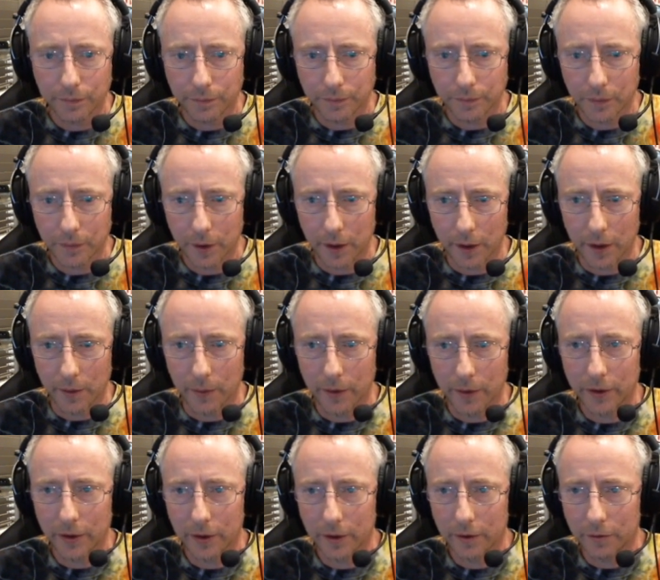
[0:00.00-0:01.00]
Okay, with
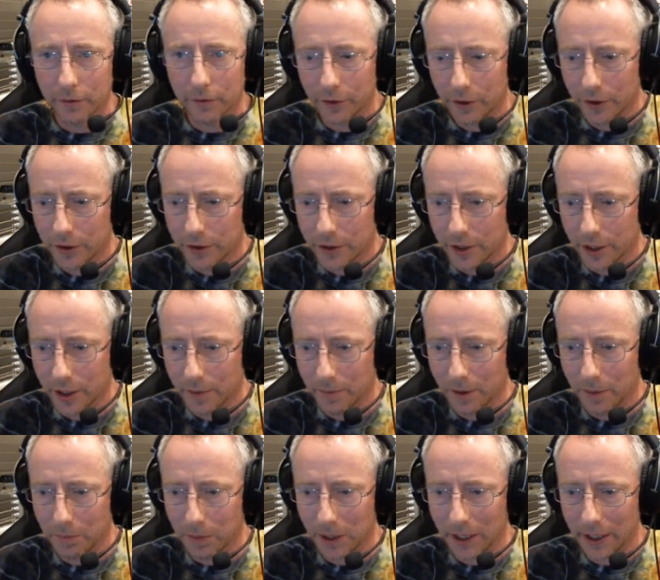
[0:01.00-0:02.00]
the Infernus, I get my
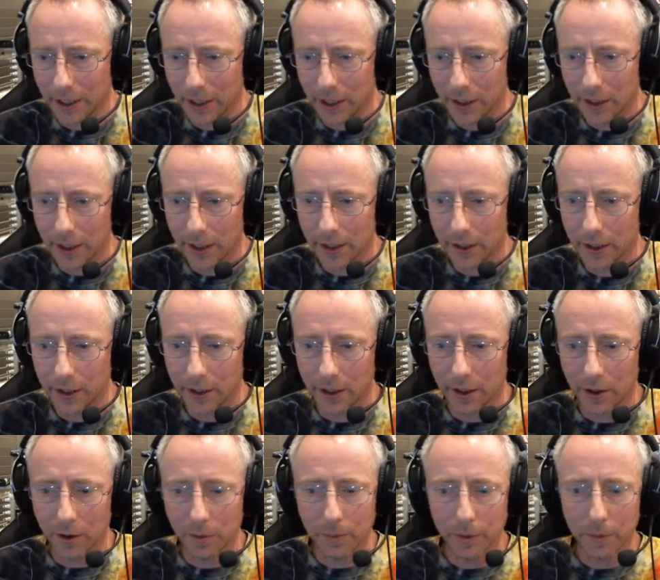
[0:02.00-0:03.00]
Blinding Light and a
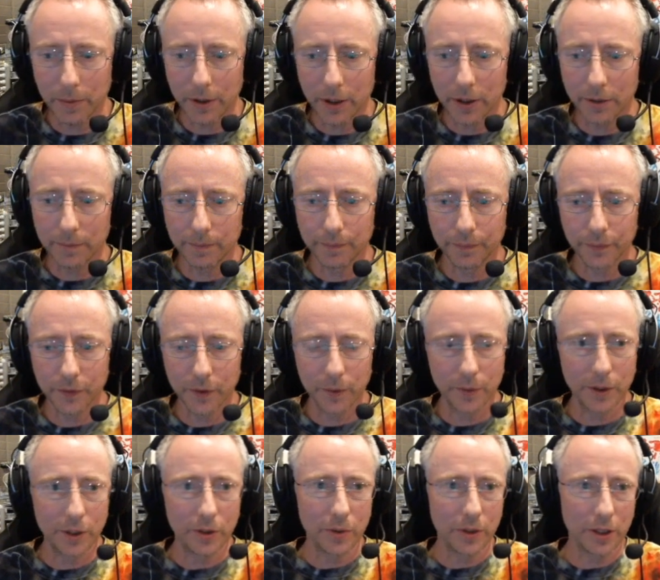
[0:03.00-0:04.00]
Helper Bot. We
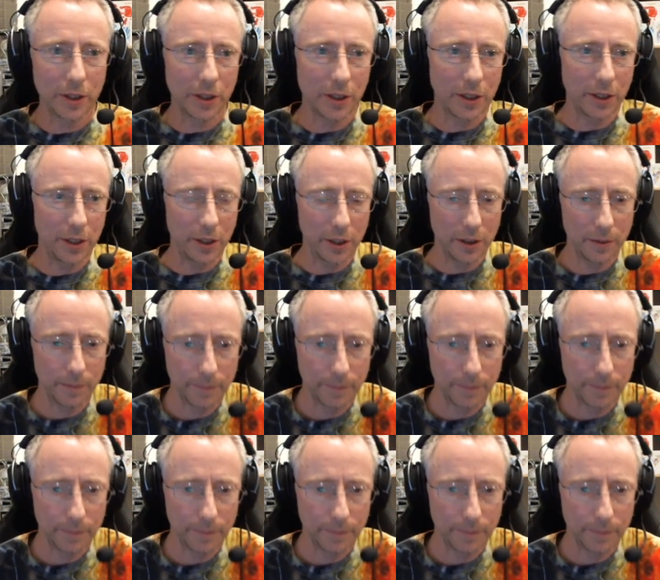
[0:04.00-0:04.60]
do get a key.